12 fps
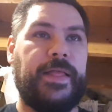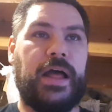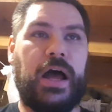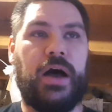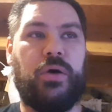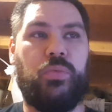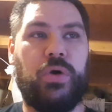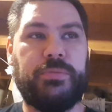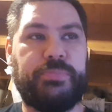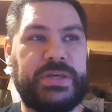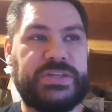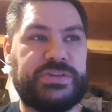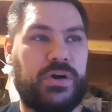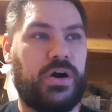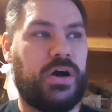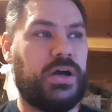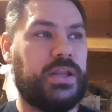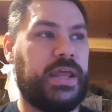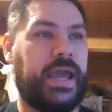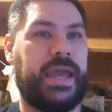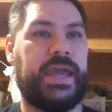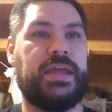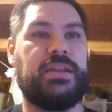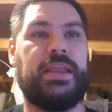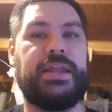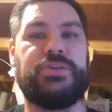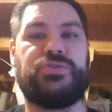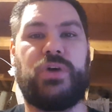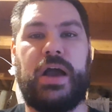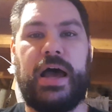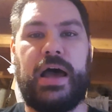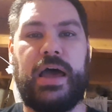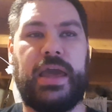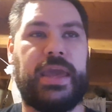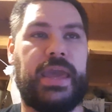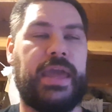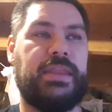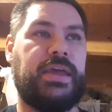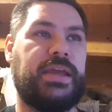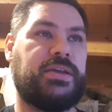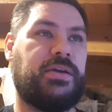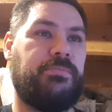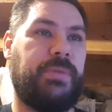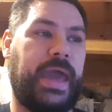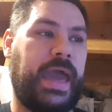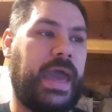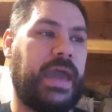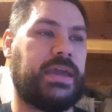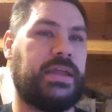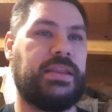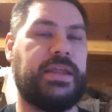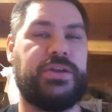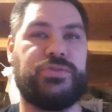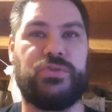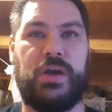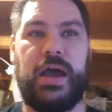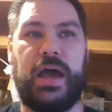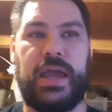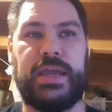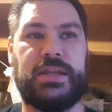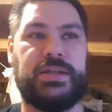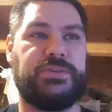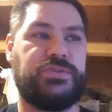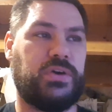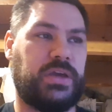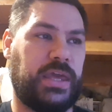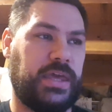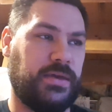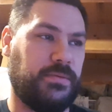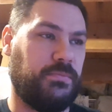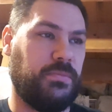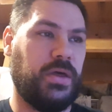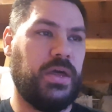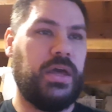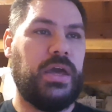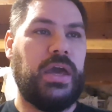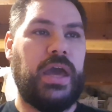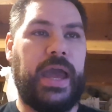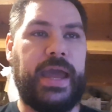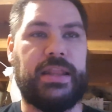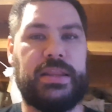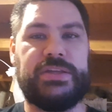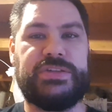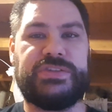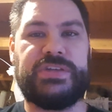one piece on and let it dry, and then come back and let it dry. And it took him at least